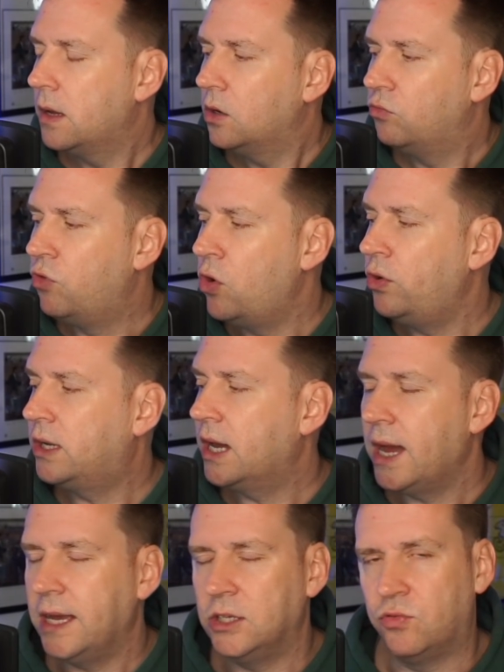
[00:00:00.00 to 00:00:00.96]

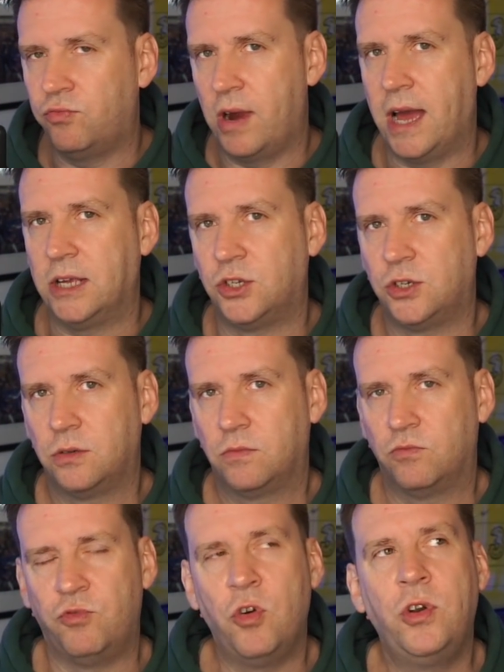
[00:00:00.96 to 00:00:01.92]
Rudiger is rash.
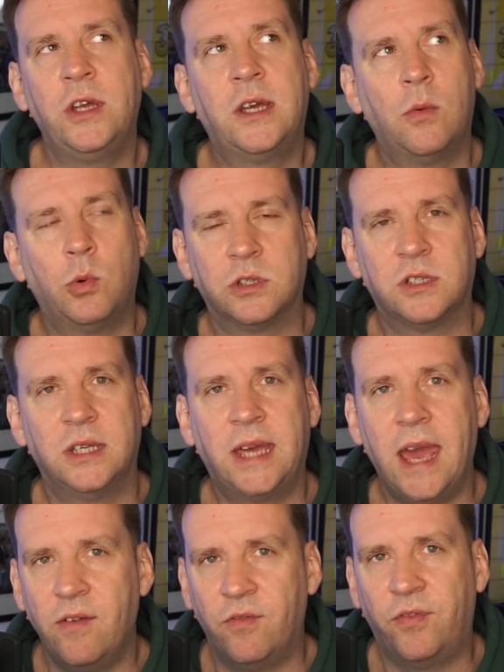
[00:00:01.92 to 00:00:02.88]
Rudiger wants to
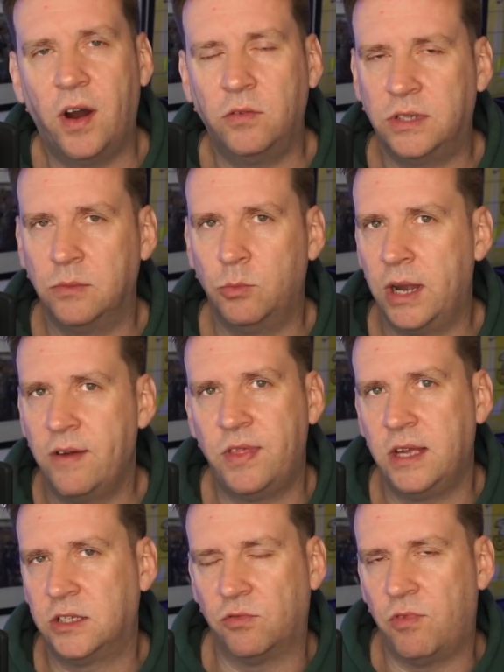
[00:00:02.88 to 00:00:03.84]
get involved in whenever
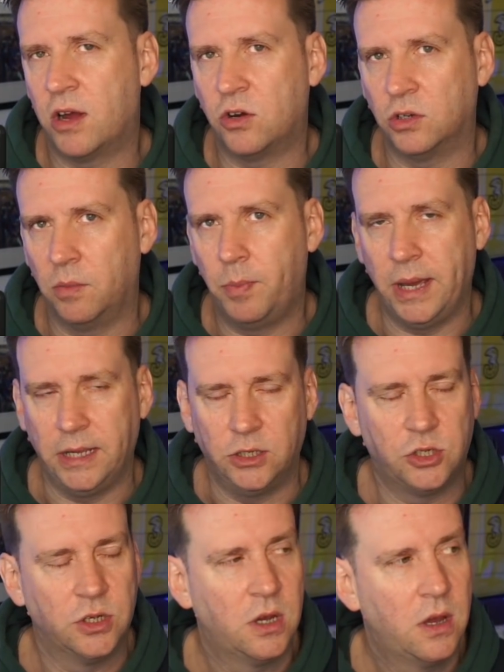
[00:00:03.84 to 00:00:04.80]
there's a ruck on a pitch.